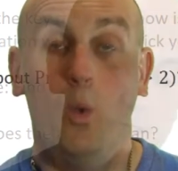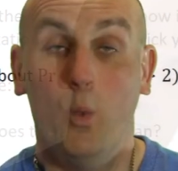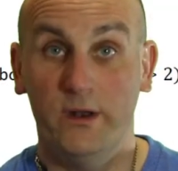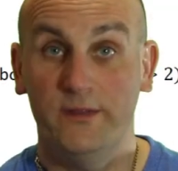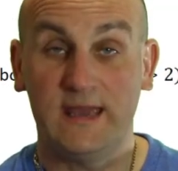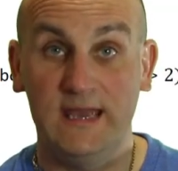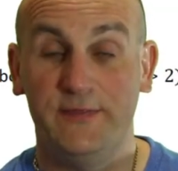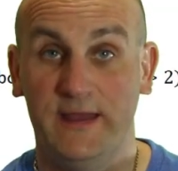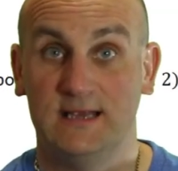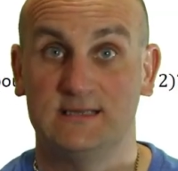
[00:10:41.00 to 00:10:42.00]
One of the key
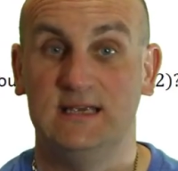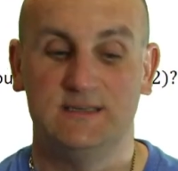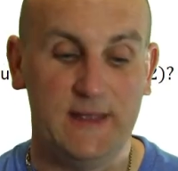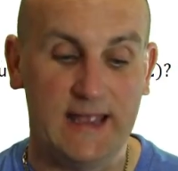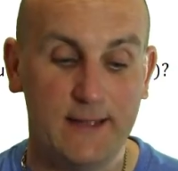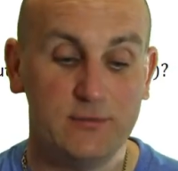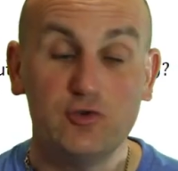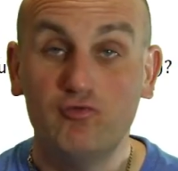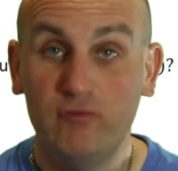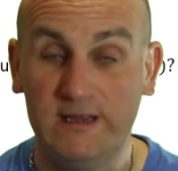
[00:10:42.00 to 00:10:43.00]
things is being able
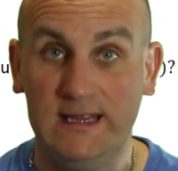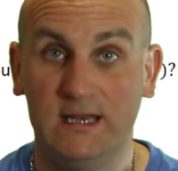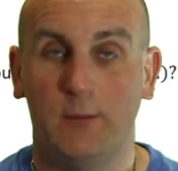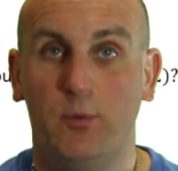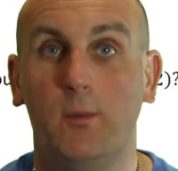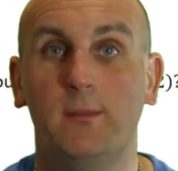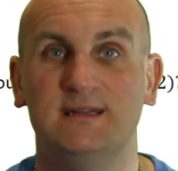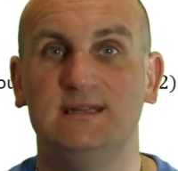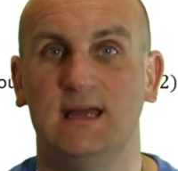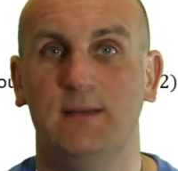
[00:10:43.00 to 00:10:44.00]
to read a
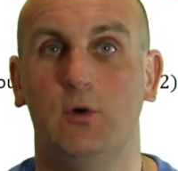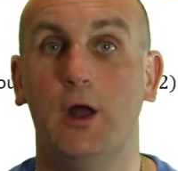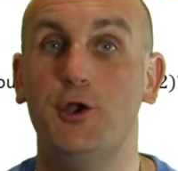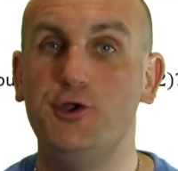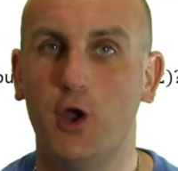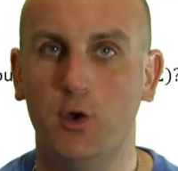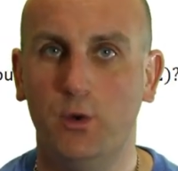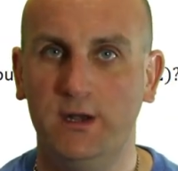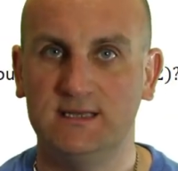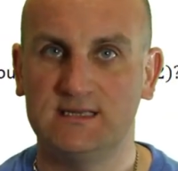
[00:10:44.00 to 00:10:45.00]
probability table and know
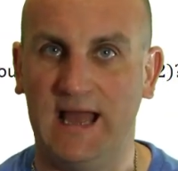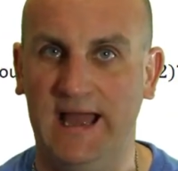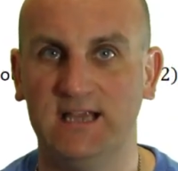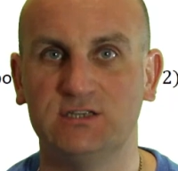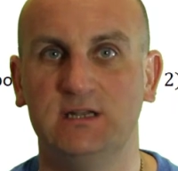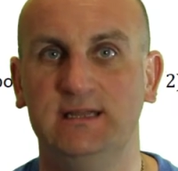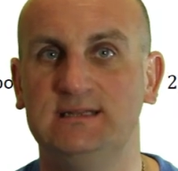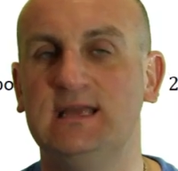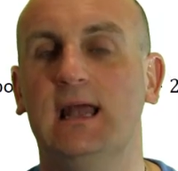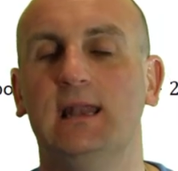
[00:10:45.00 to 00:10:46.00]
what it's actually
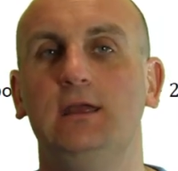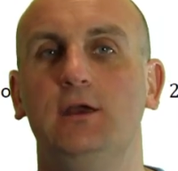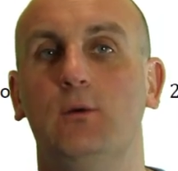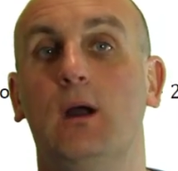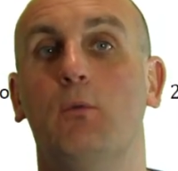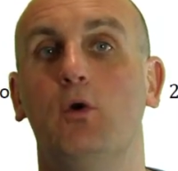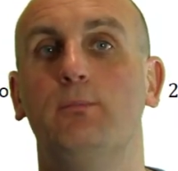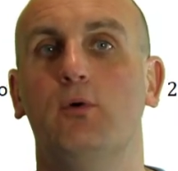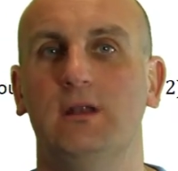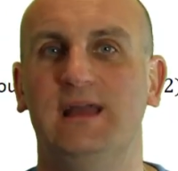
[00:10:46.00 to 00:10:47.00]
telling you and more
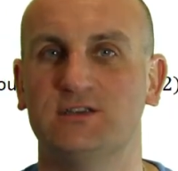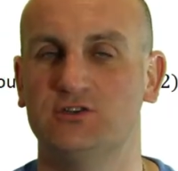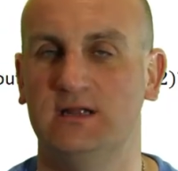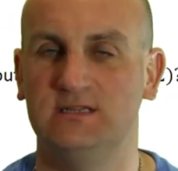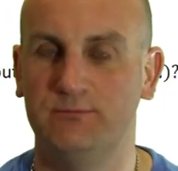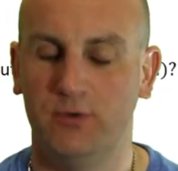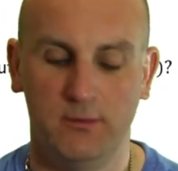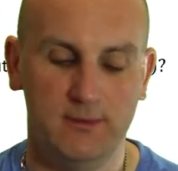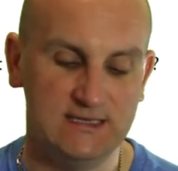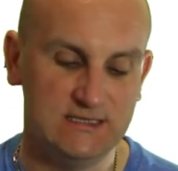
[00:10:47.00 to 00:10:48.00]
importantly extracting
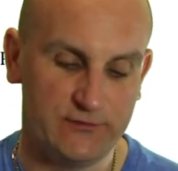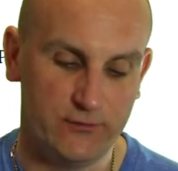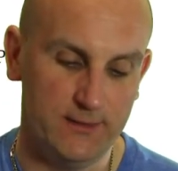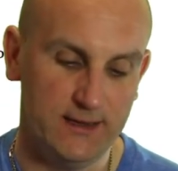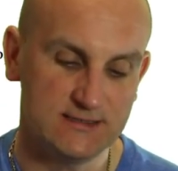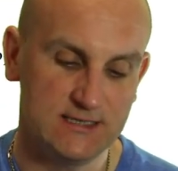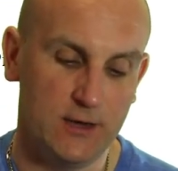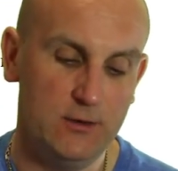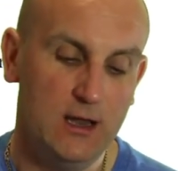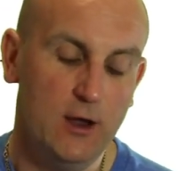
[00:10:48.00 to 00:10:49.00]
probabilities from it.
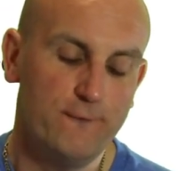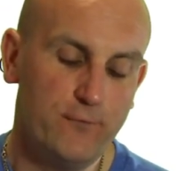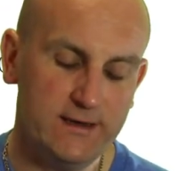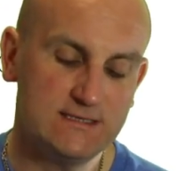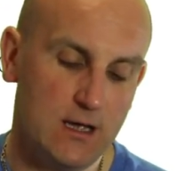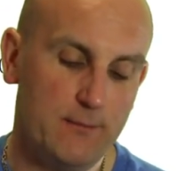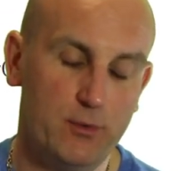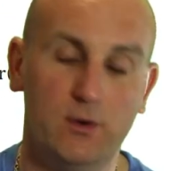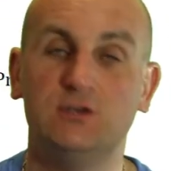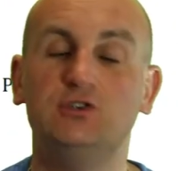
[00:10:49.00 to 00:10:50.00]
So for
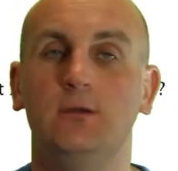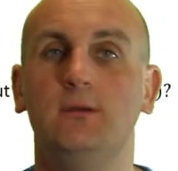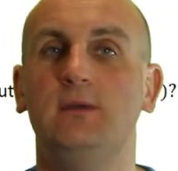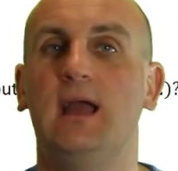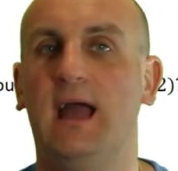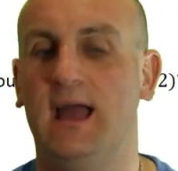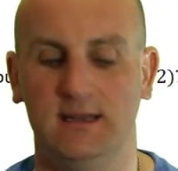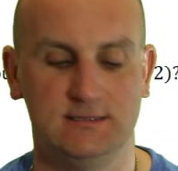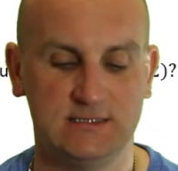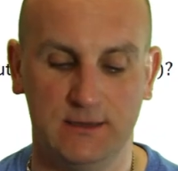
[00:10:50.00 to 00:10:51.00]
example, assuming we
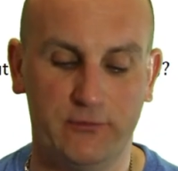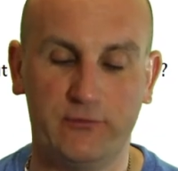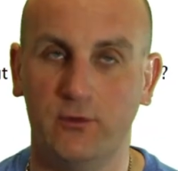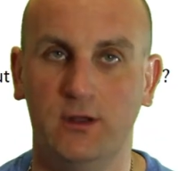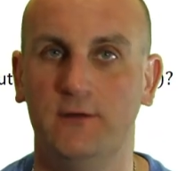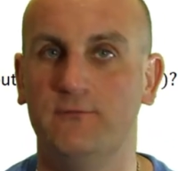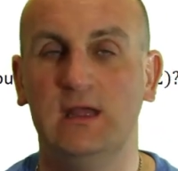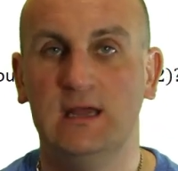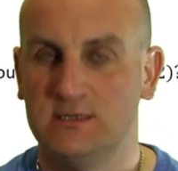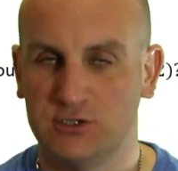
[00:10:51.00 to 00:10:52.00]
had some sort of
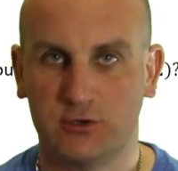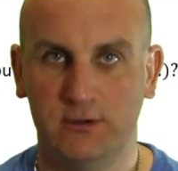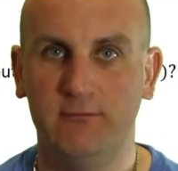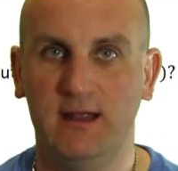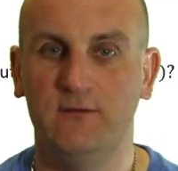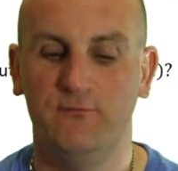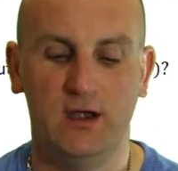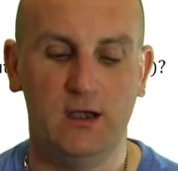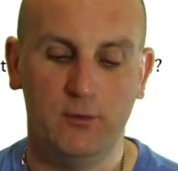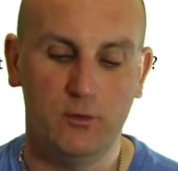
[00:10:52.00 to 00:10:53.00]
discrete random
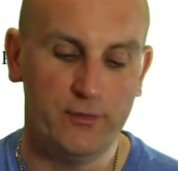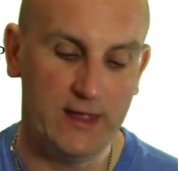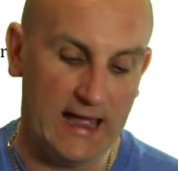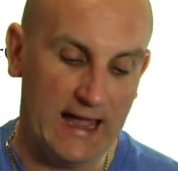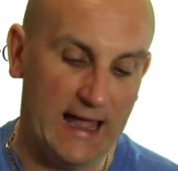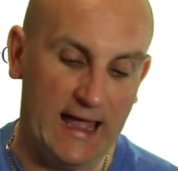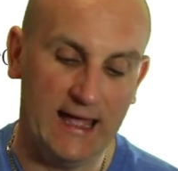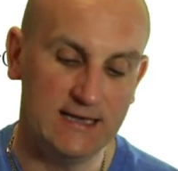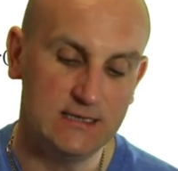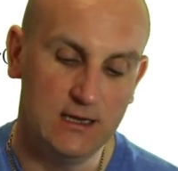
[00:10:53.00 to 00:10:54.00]
variable that
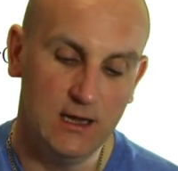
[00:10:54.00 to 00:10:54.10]
had